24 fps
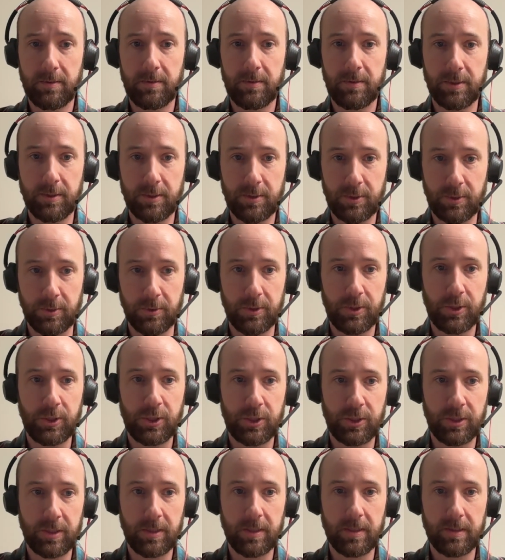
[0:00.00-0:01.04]
the
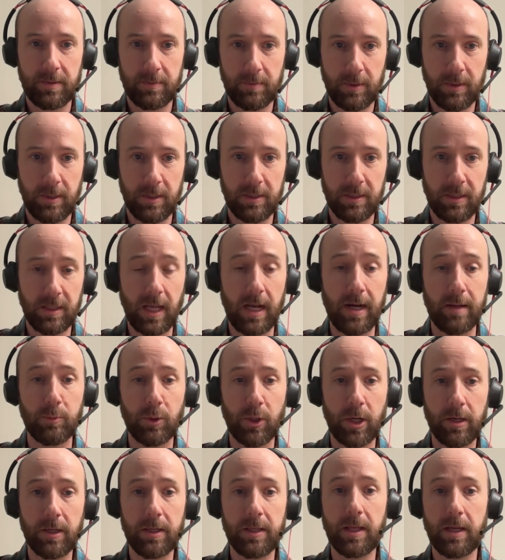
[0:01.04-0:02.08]
search
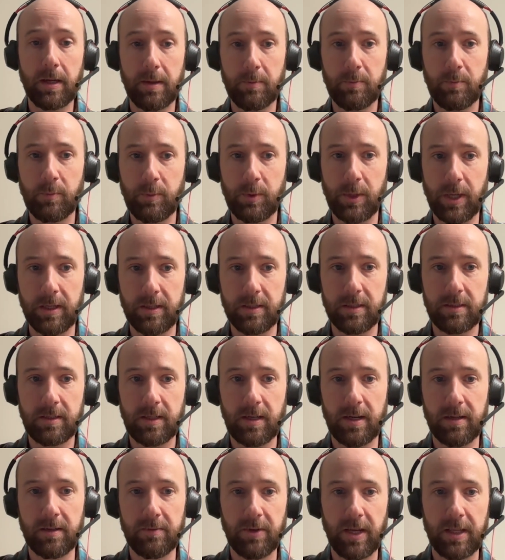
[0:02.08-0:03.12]
library that is
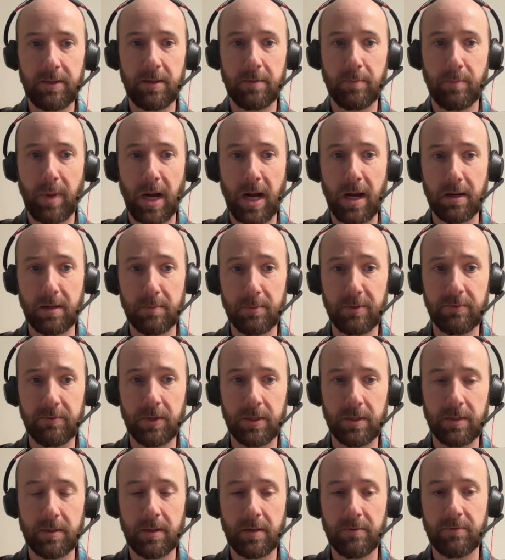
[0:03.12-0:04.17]
kind of at the bottom of
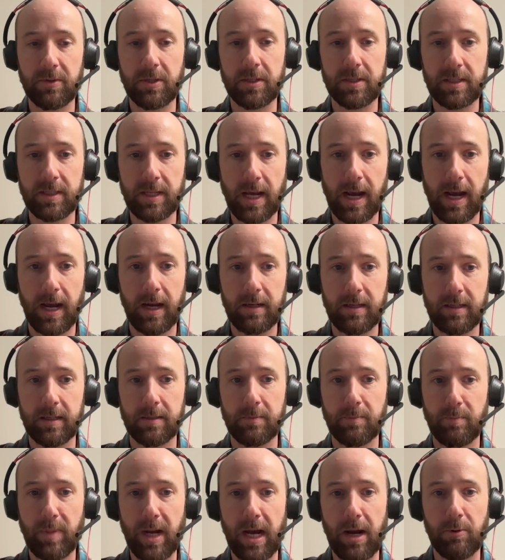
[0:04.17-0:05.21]
the stack
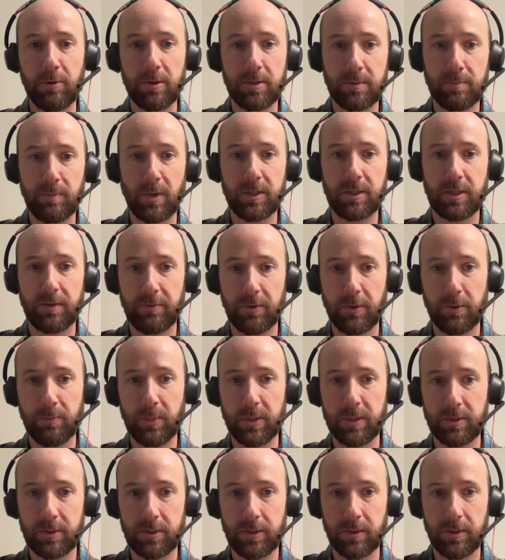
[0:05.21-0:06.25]
and powers much of
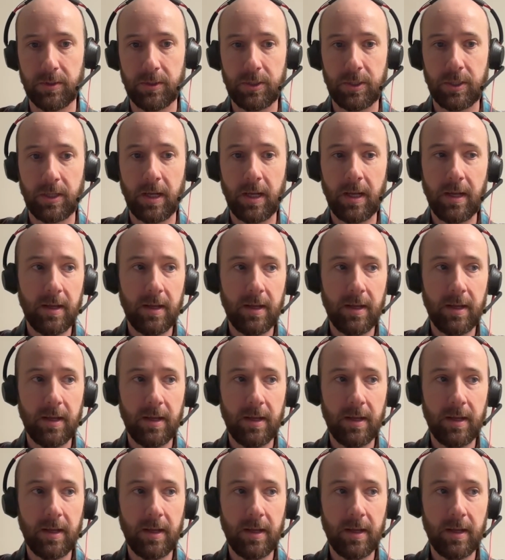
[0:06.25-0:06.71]
OpenSearch.